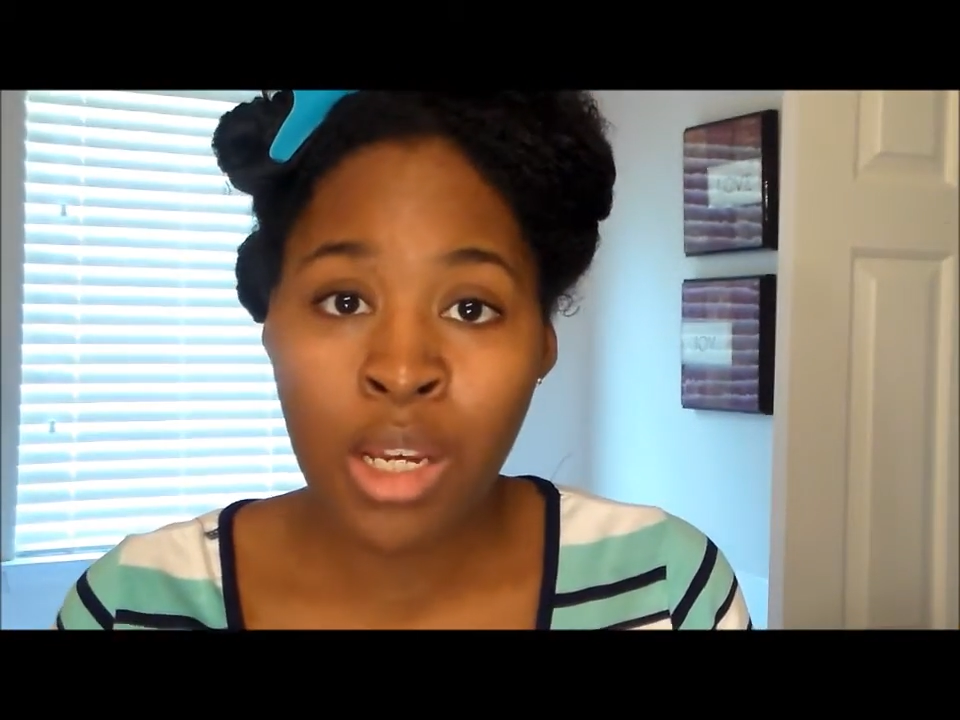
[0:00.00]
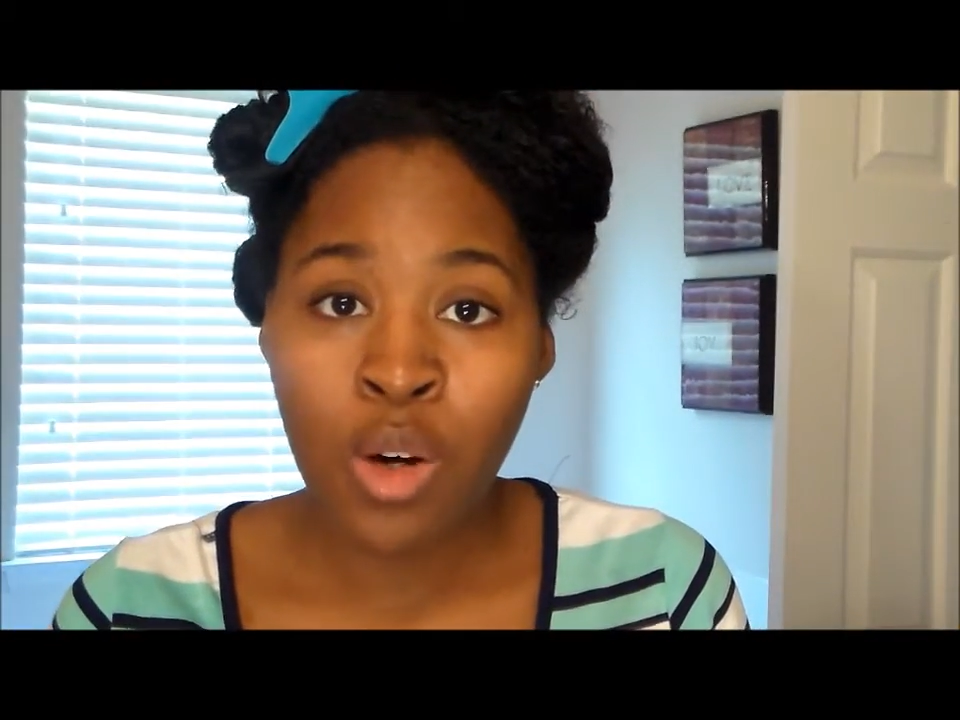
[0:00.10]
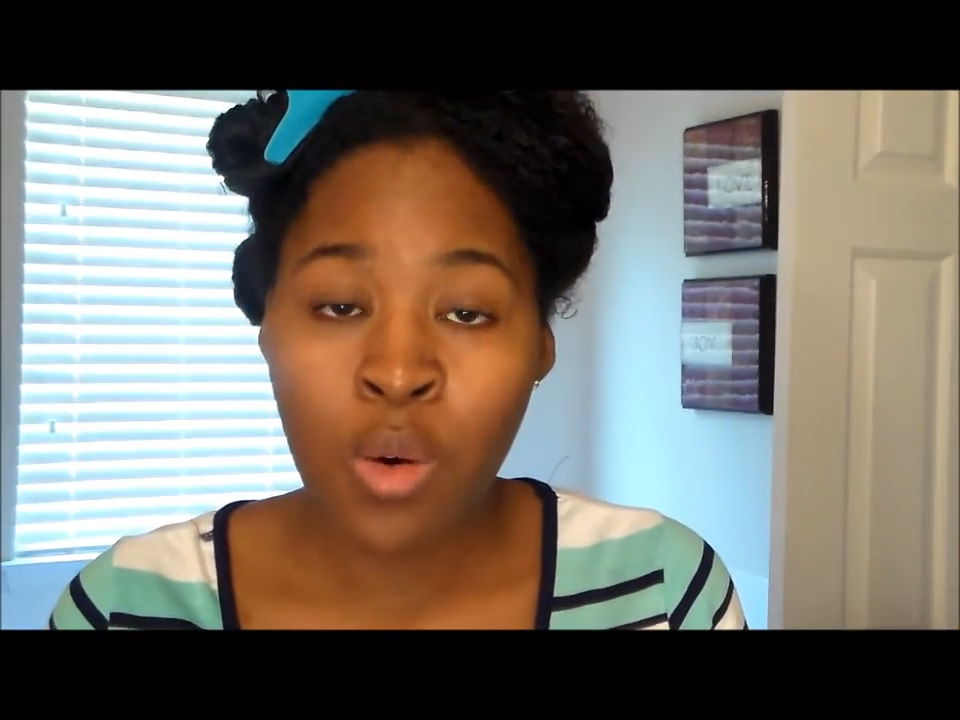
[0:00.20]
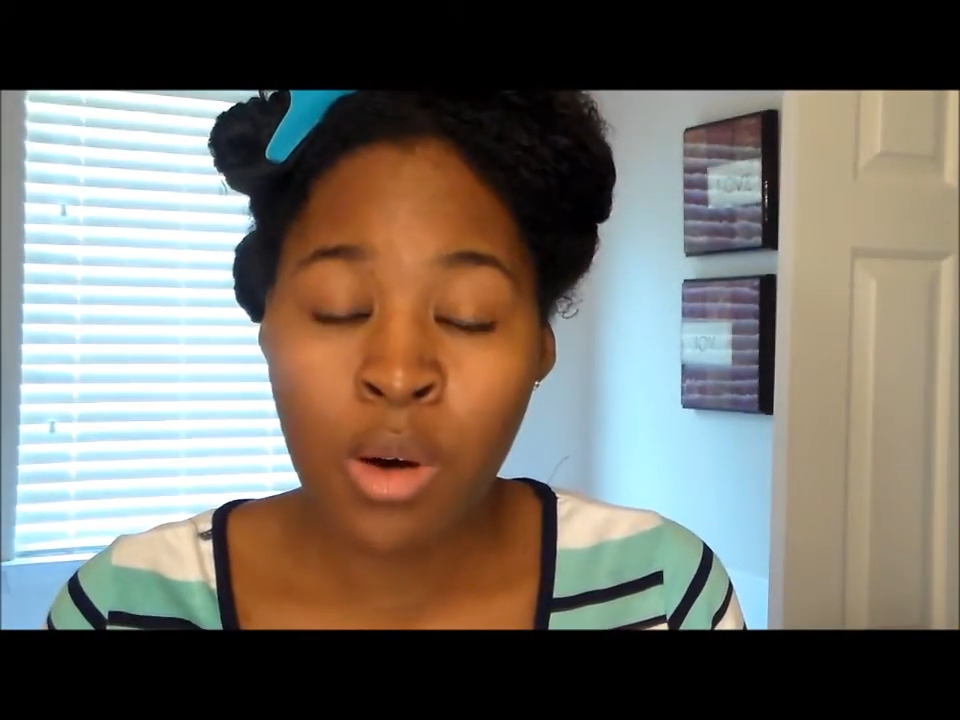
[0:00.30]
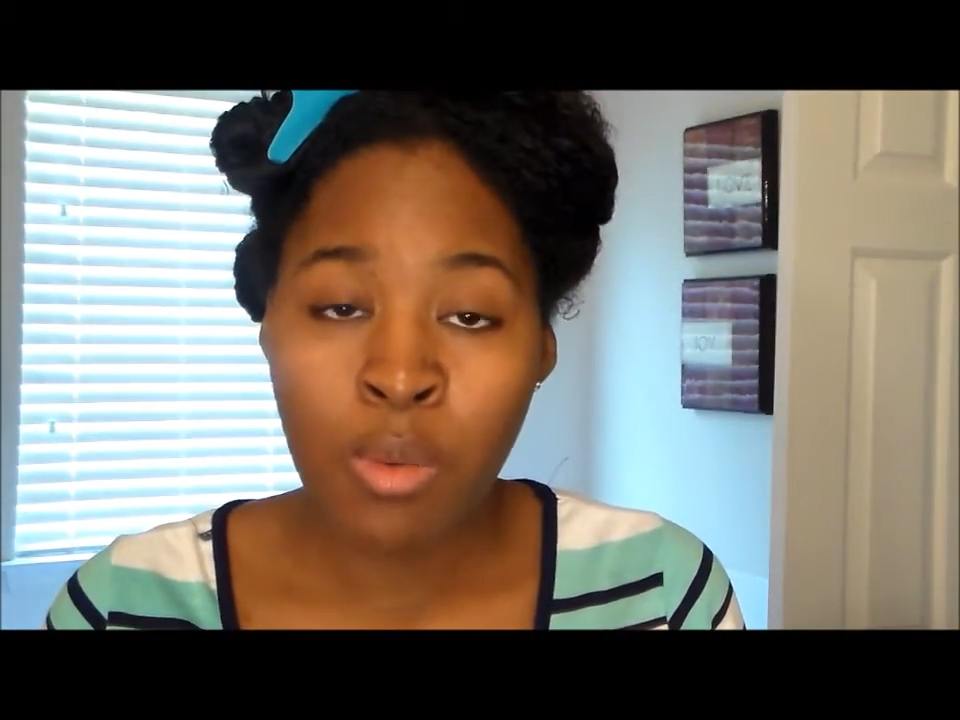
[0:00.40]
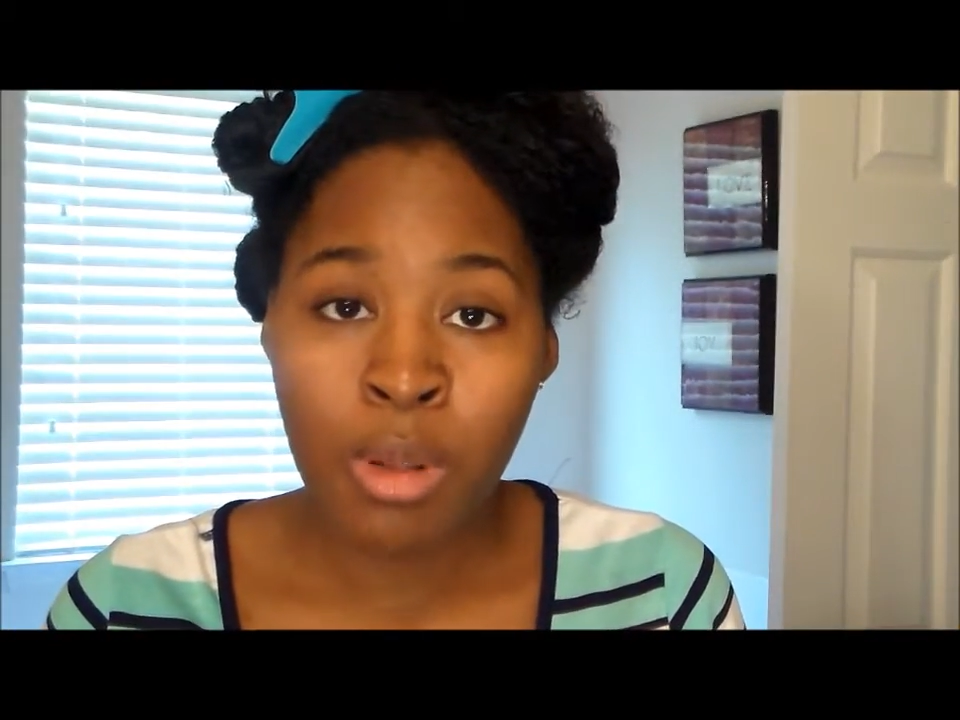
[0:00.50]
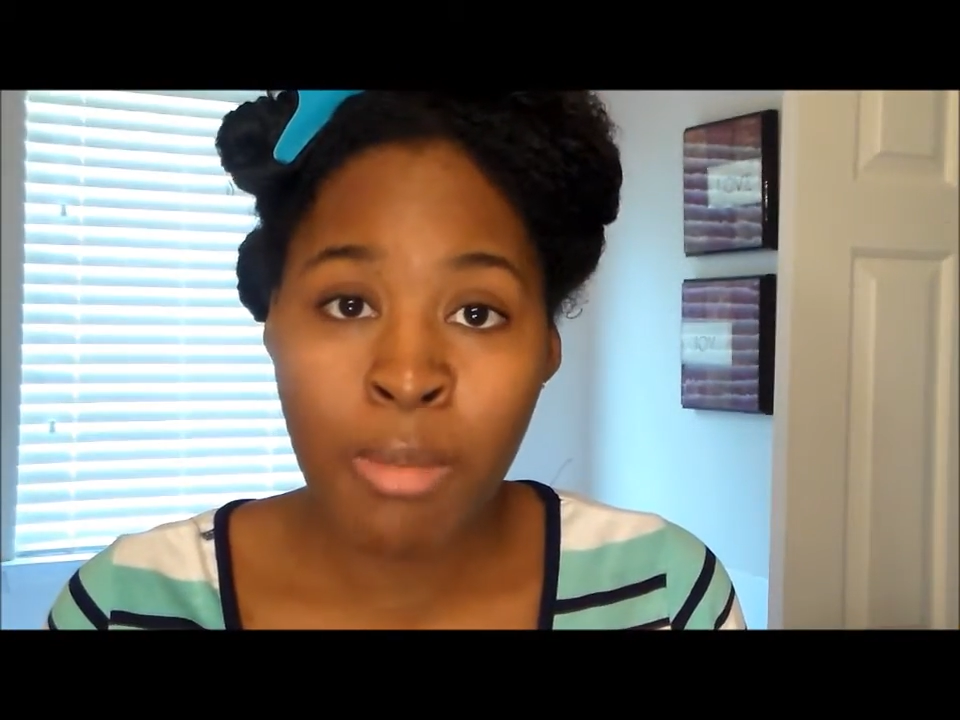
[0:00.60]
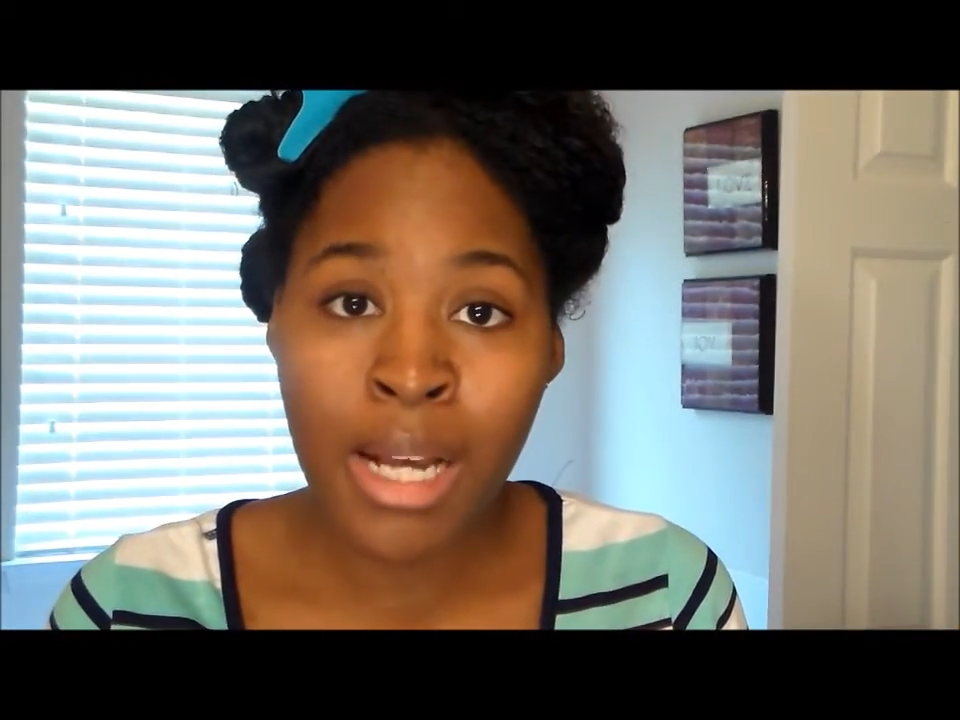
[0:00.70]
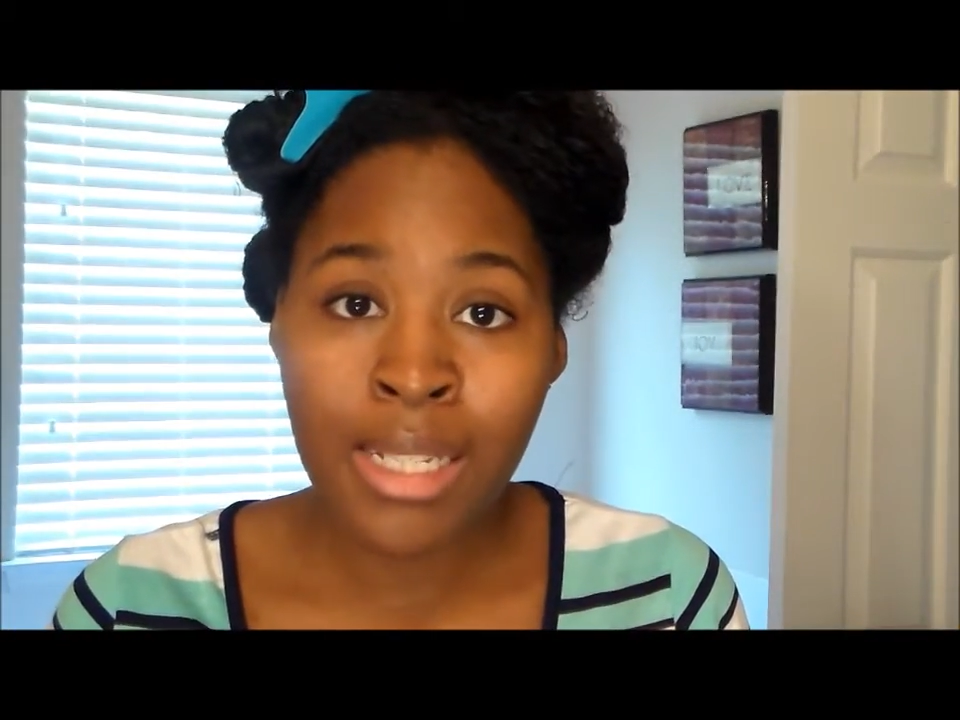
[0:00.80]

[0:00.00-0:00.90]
and go in with my